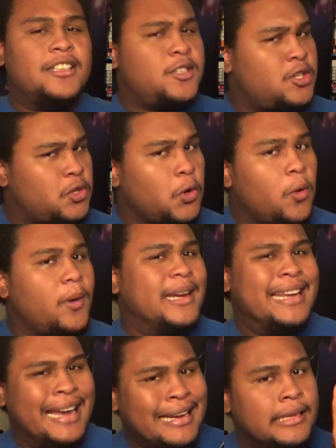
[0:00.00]
its
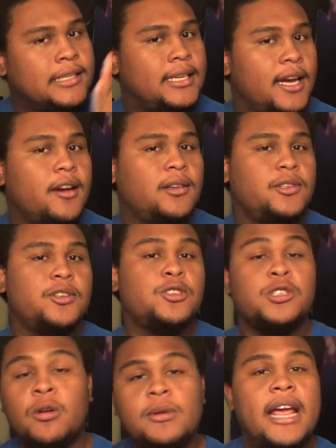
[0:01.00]
story, and its characters
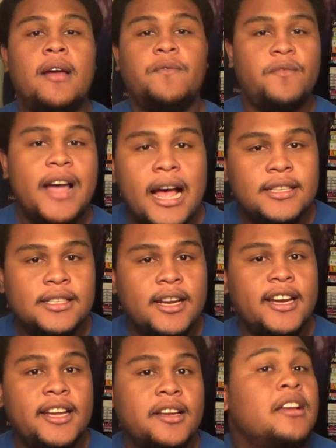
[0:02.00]
so damn
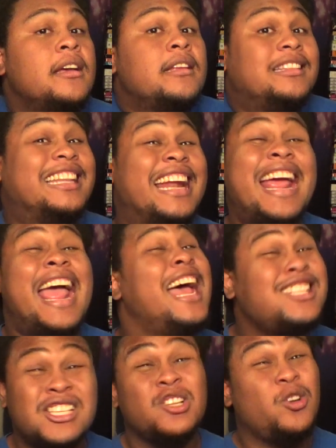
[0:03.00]
fascinating that I
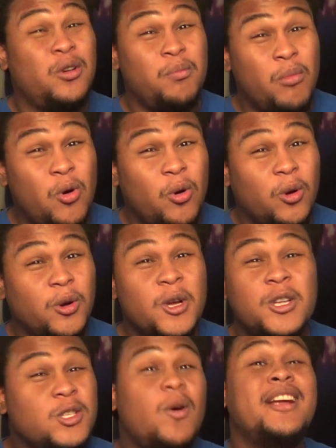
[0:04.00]
had to learn more.
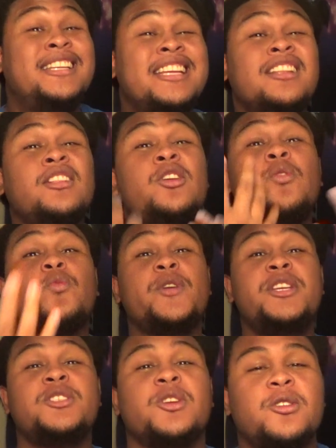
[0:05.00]
So I did a little
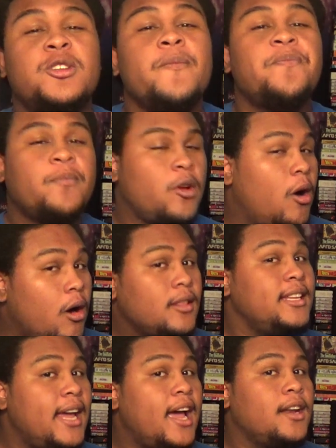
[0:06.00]
research
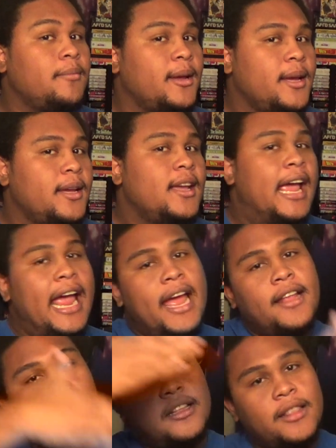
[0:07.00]
on the anime
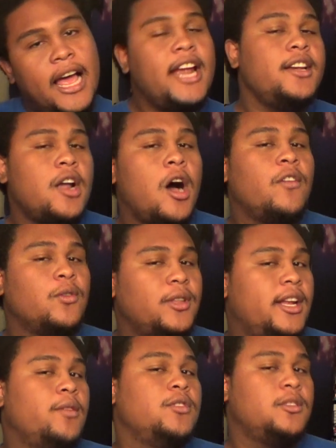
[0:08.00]
and the light novel
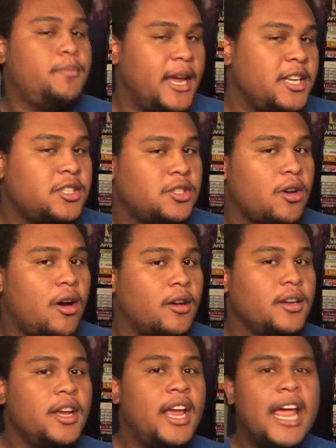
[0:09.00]
that it was based
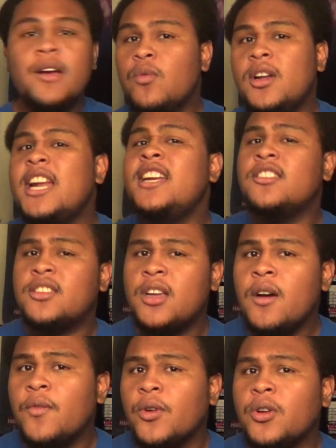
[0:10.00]
on, and what I
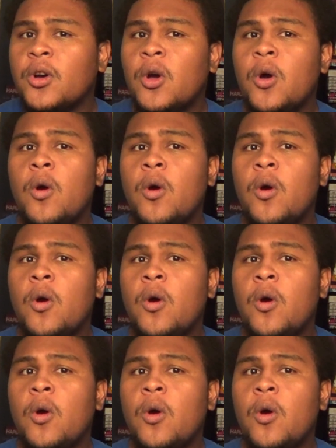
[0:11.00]
discovered